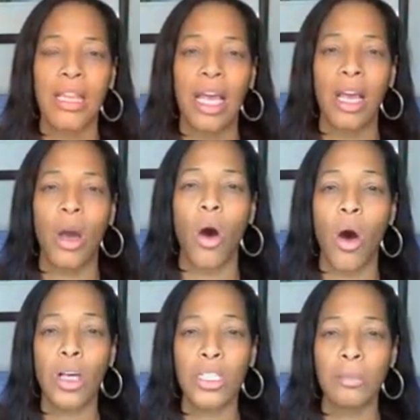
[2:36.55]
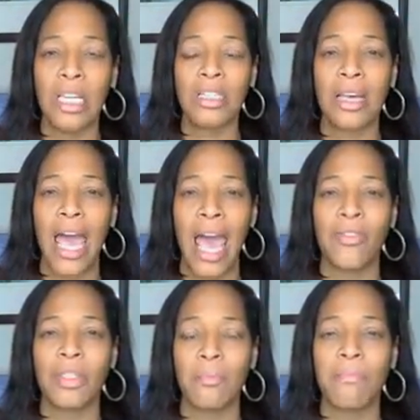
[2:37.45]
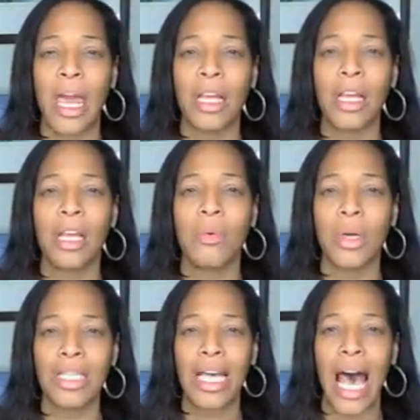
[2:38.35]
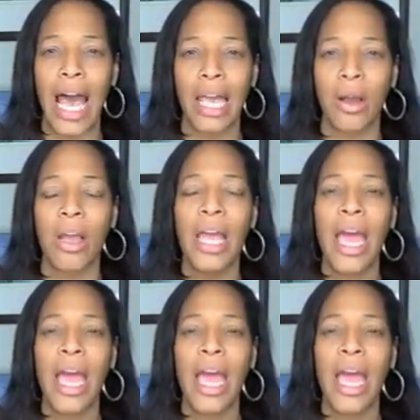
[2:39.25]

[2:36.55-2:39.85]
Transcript: that caused me to have to medically retire